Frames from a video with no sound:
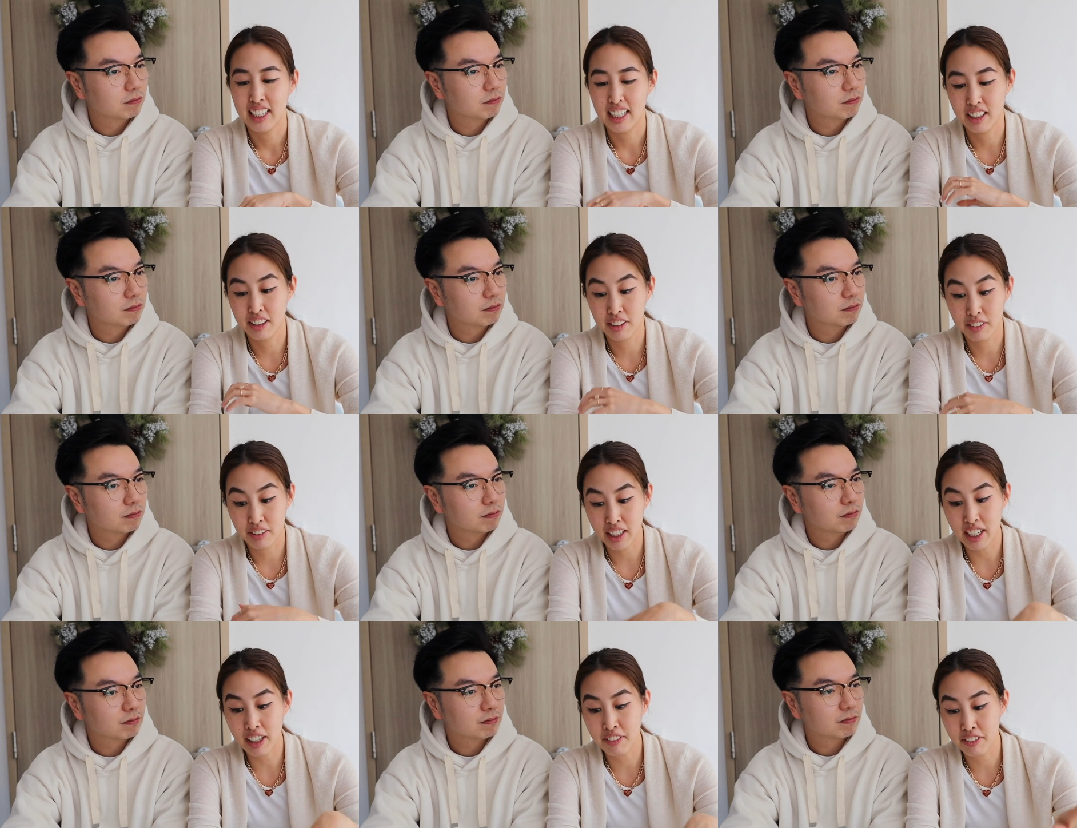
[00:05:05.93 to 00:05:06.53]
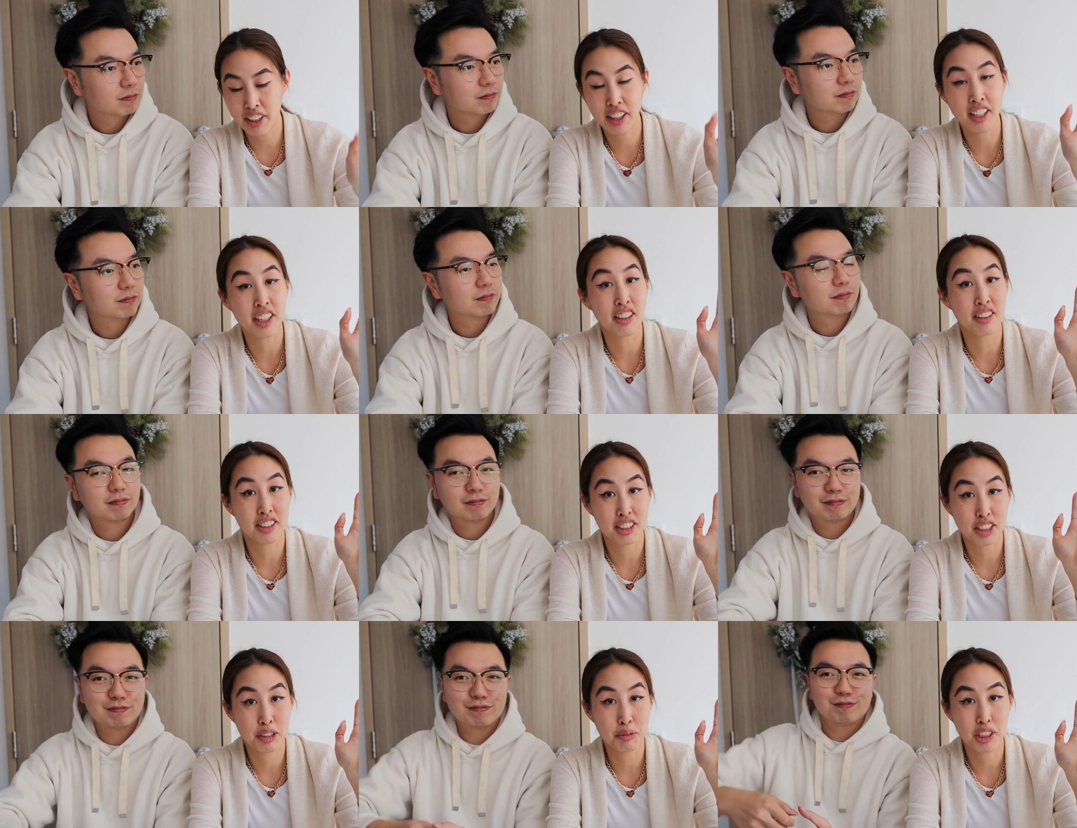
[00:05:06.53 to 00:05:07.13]
Speaker 1: Out of everything
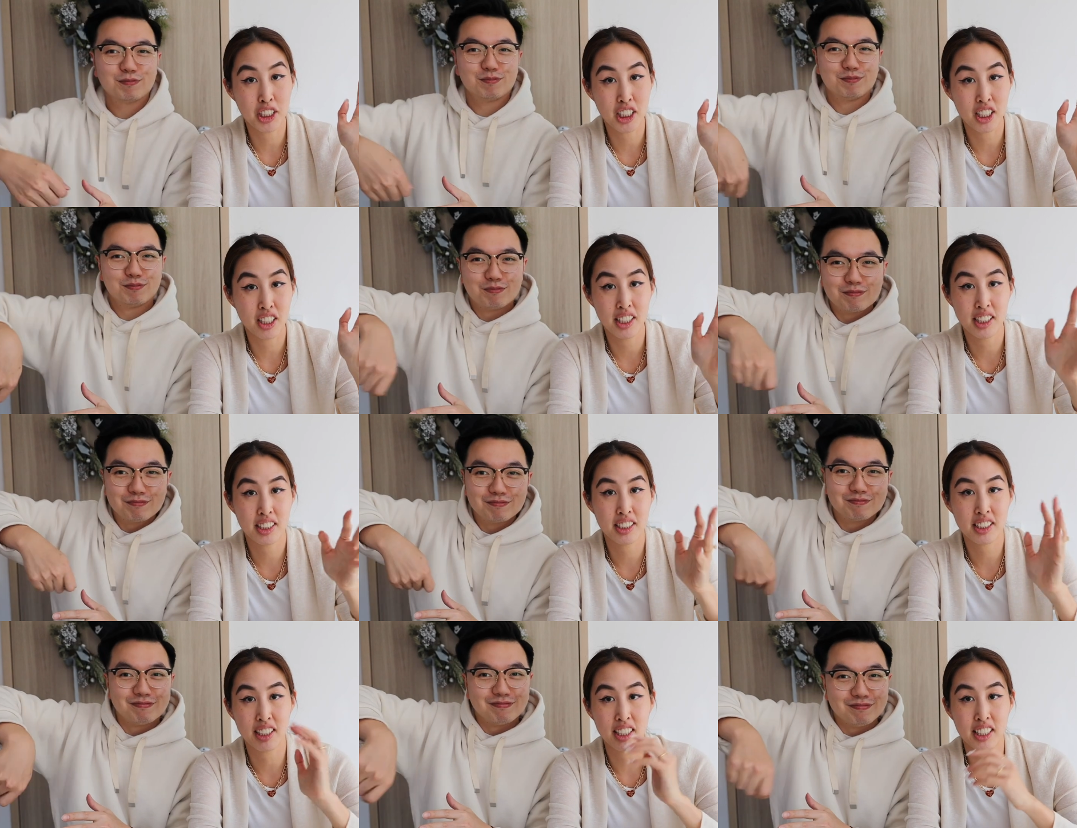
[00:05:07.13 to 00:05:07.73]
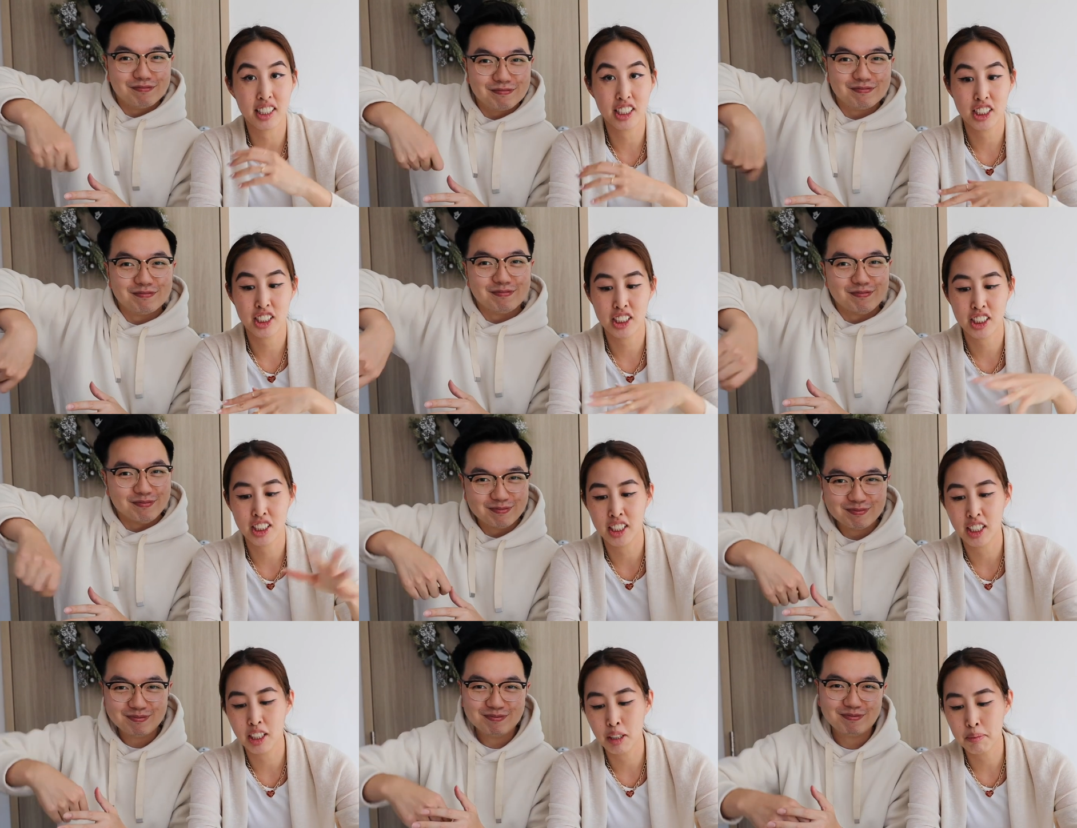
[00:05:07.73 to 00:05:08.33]
on this wish list, like
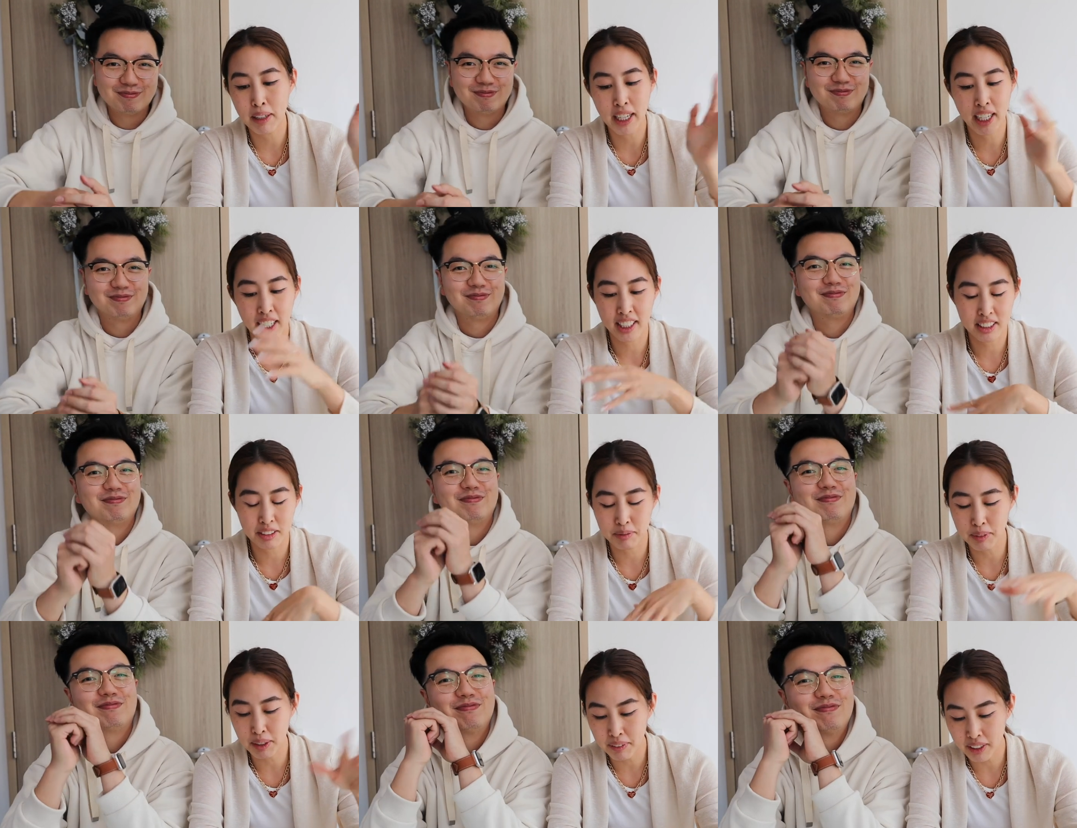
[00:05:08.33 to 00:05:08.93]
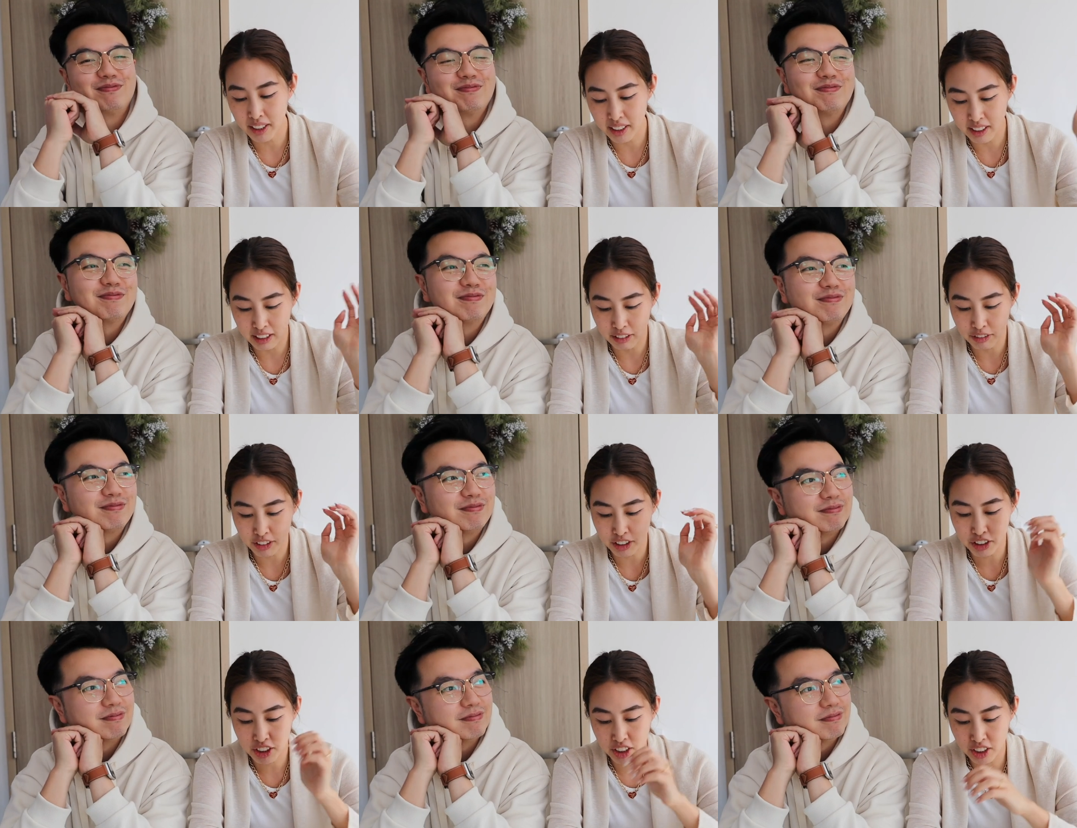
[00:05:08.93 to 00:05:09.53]
Chanel bags maybe in the
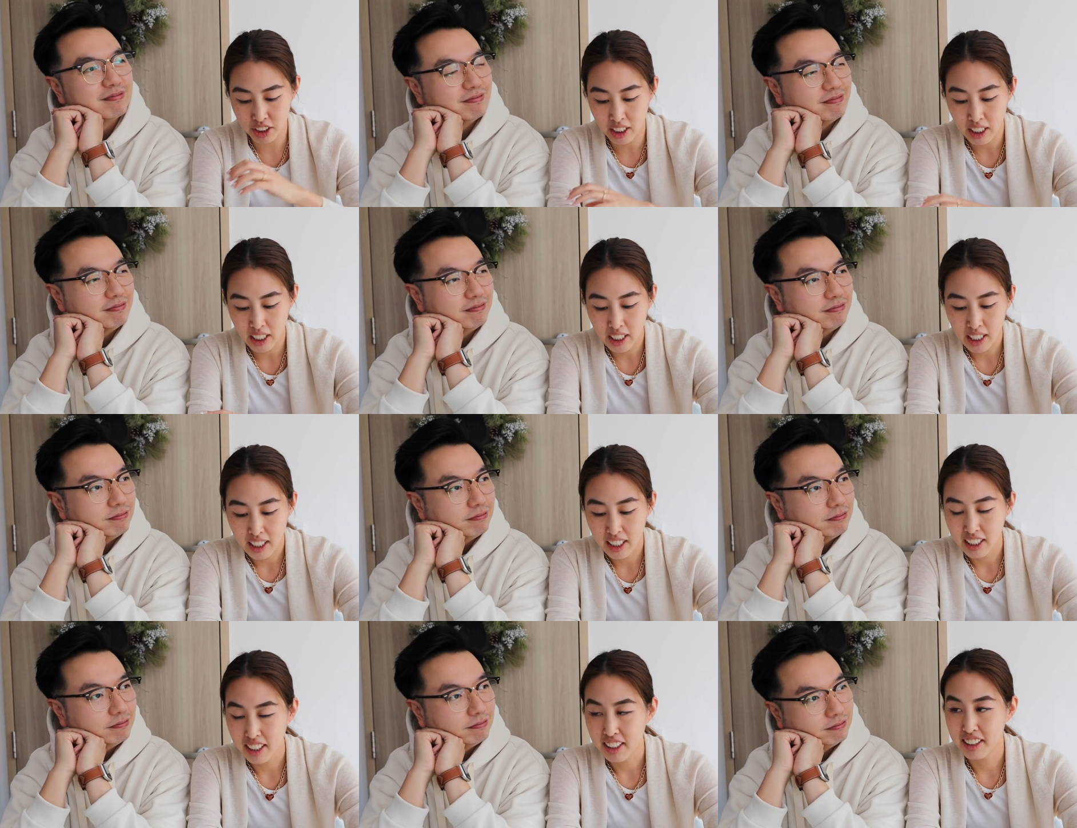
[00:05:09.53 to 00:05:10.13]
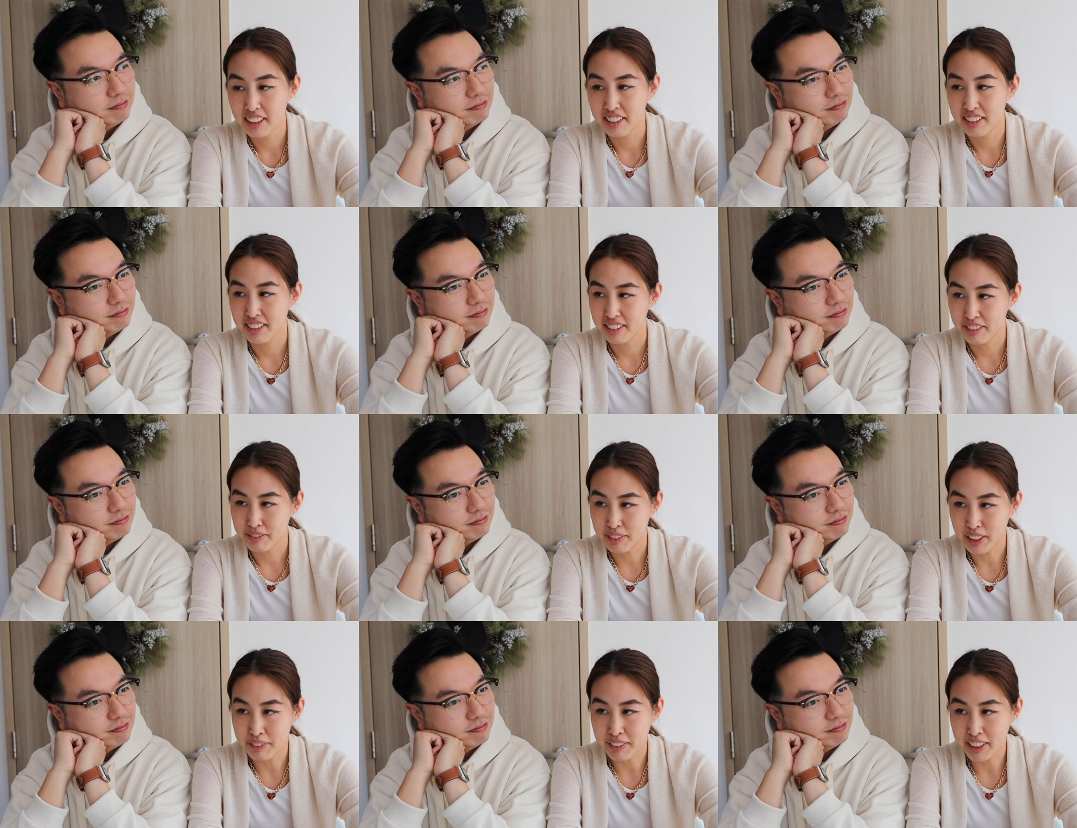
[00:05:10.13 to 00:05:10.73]
future,
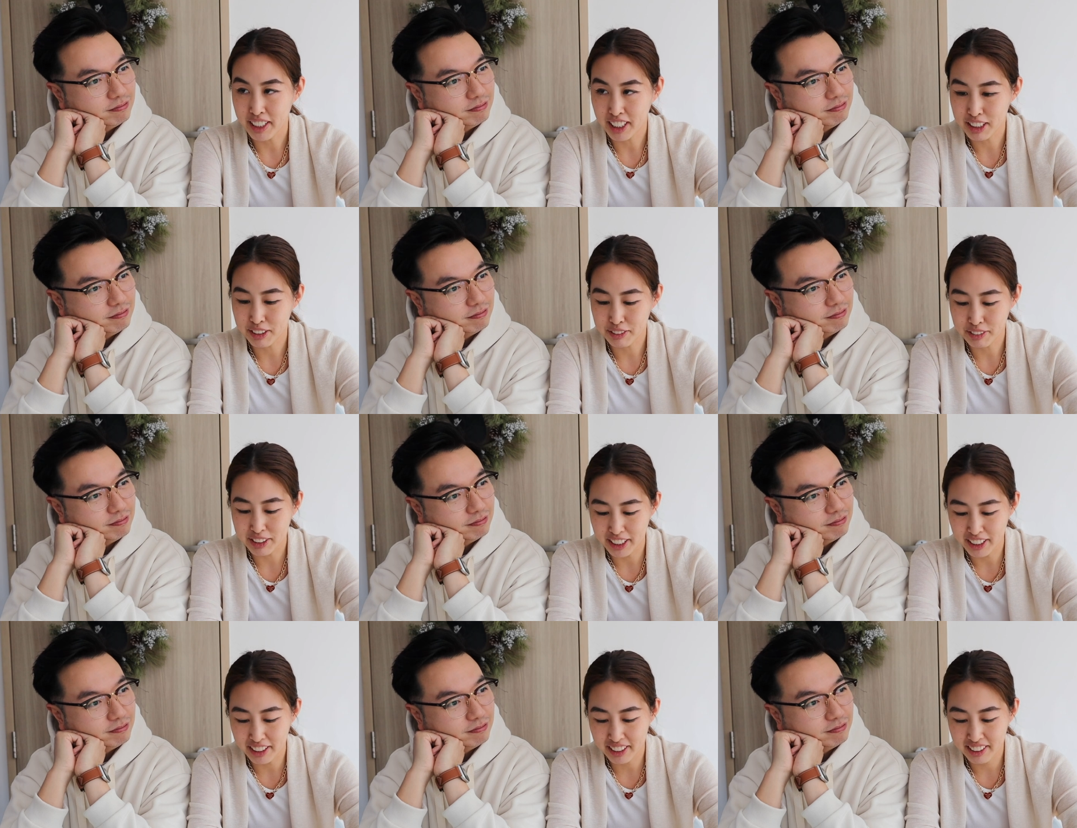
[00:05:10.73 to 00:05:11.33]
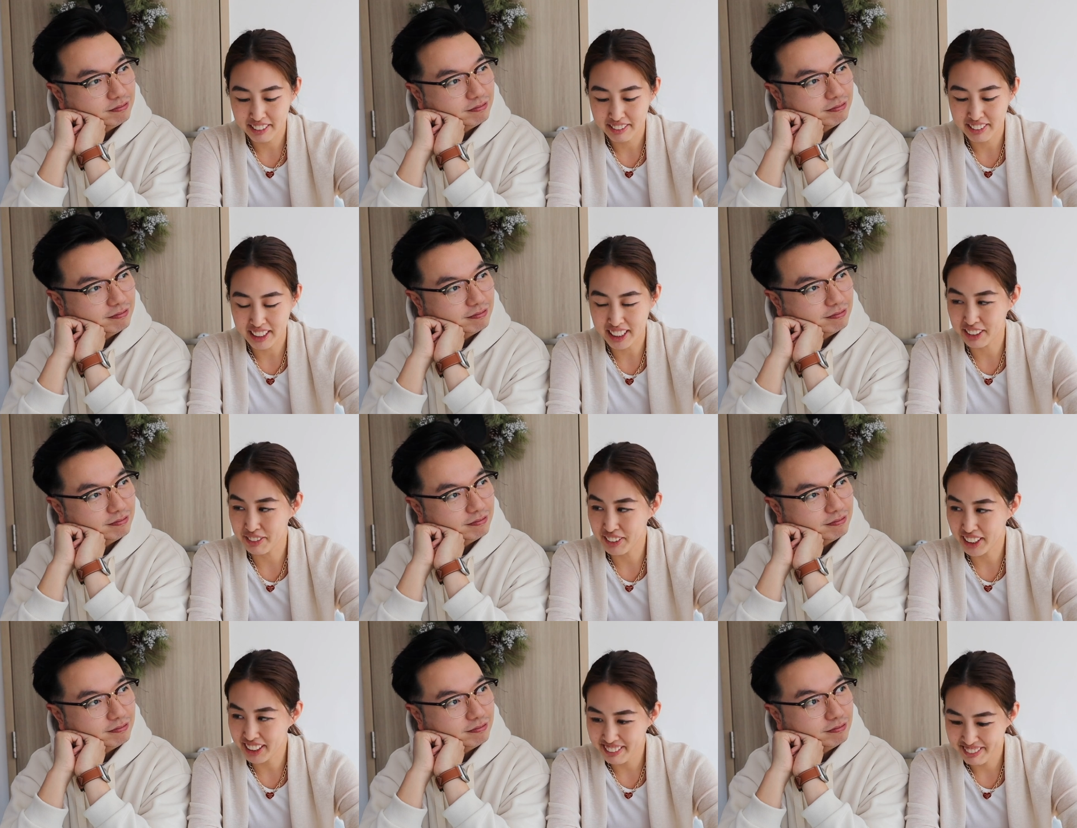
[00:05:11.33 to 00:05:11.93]
maybe next year,
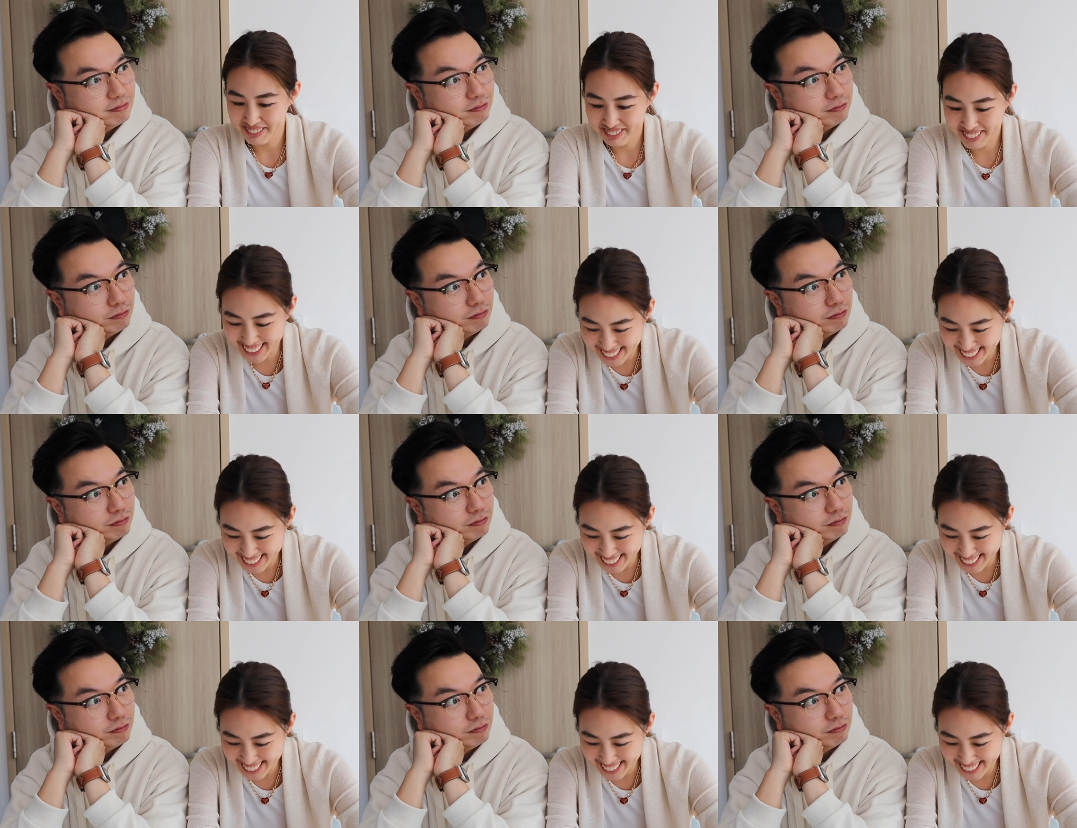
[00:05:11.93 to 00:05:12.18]
next month.